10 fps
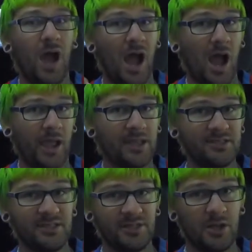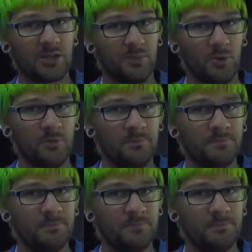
highest deductible,